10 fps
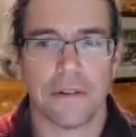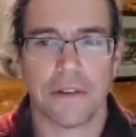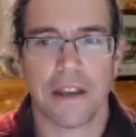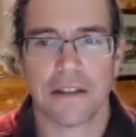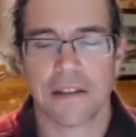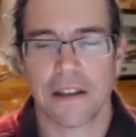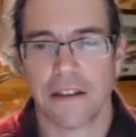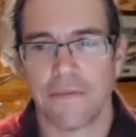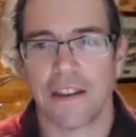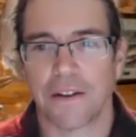you can't tell
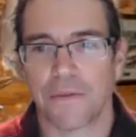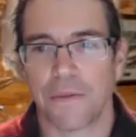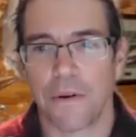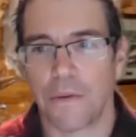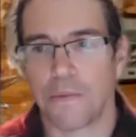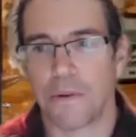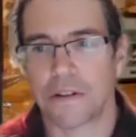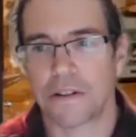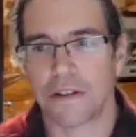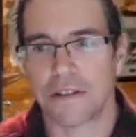a, a, group
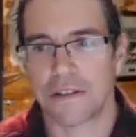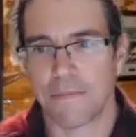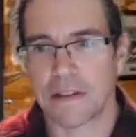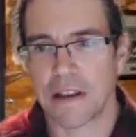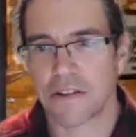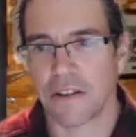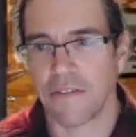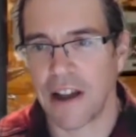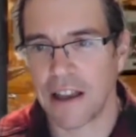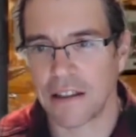which is potentially
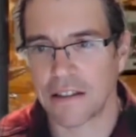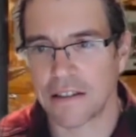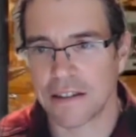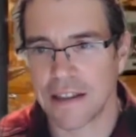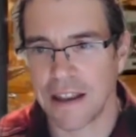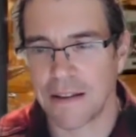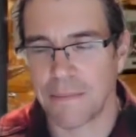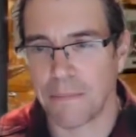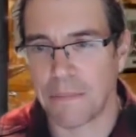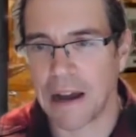violent to
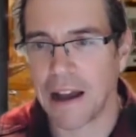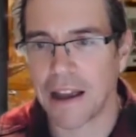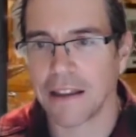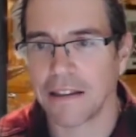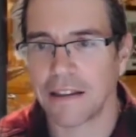stand by.